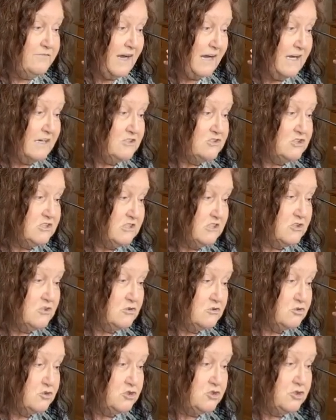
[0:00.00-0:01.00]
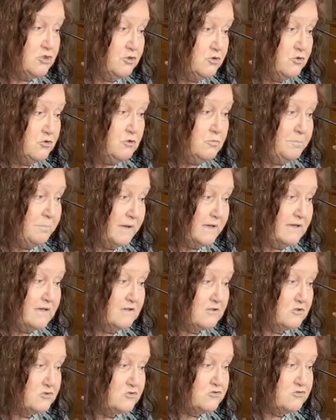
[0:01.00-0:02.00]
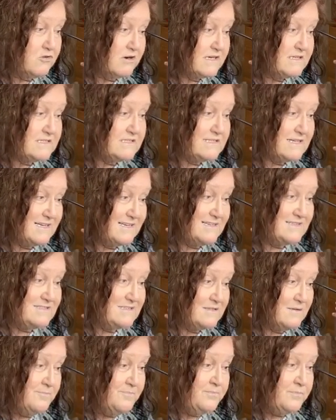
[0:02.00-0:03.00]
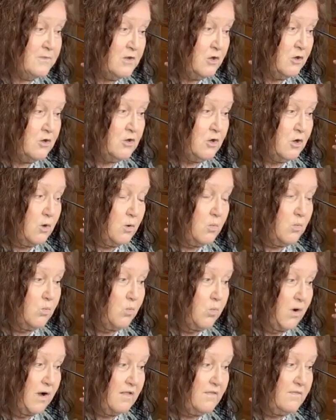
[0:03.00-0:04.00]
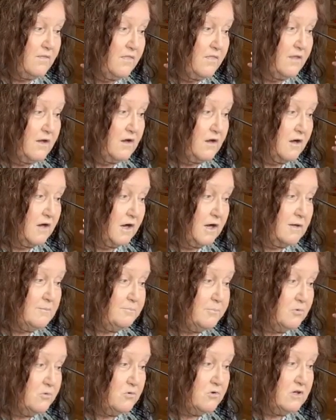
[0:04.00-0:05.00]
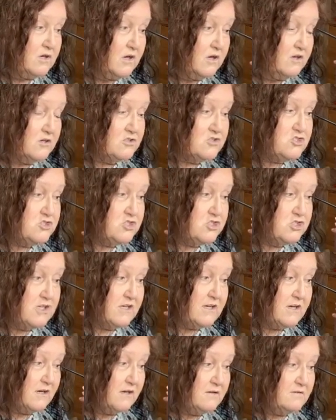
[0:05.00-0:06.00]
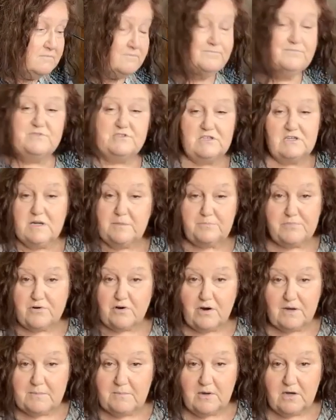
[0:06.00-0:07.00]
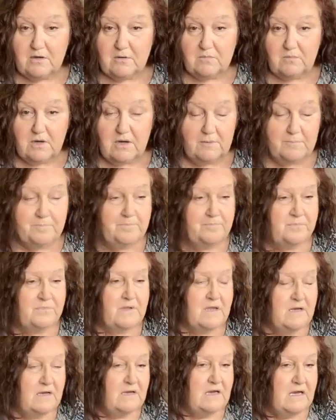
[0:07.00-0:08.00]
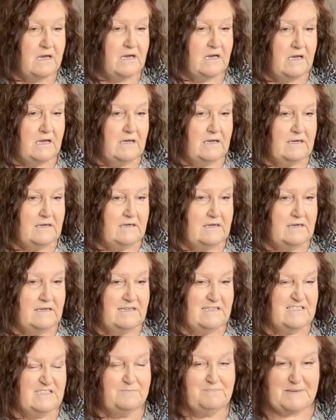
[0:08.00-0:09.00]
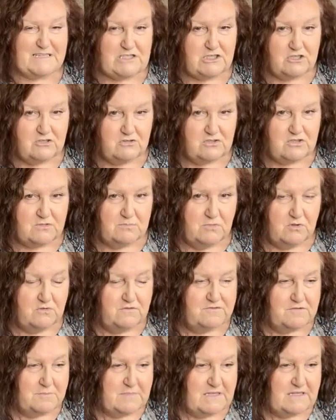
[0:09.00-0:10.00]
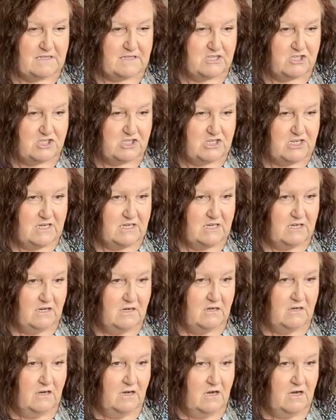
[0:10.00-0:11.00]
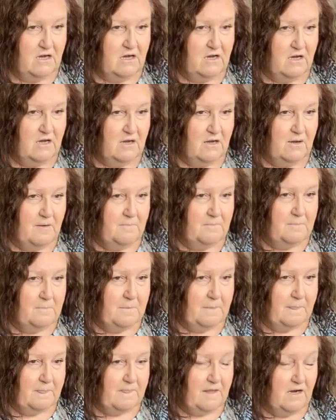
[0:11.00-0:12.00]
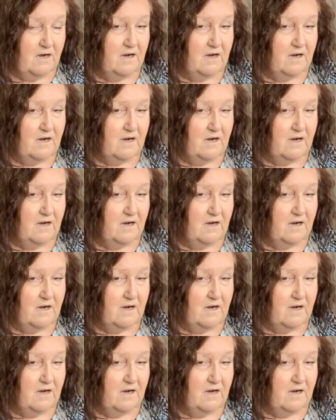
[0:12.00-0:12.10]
I've actually got two pink dresses. One that I bought last year. It's only a Primark one. It's a bit too small for me this year. I